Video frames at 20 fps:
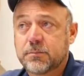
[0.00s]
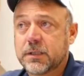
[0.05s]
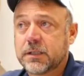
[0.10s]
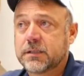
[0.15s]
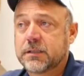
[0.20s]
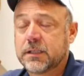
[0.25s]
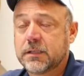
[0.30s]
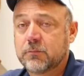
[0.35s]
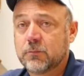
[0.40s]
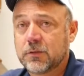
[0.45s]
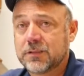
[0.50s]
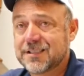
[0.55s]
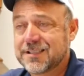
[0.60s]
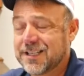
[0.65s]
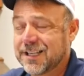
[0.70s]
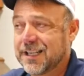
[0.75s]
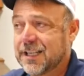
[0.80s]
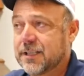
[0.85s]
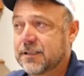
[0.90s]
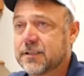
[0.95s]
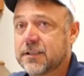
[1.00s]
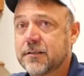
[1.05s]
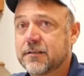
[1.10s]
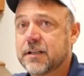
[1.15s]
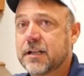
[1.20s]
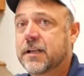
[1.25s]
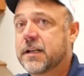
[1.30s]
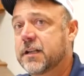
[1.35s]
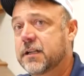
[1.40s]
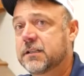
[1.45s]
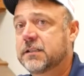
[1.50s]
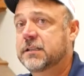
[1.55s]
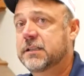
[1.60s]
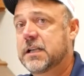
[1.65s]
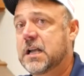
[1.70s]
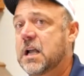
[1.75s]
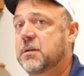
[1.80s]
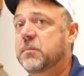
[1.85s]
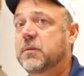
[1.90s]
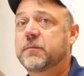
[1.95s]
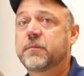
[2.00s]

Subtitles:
But then once they get there, they nickel and dime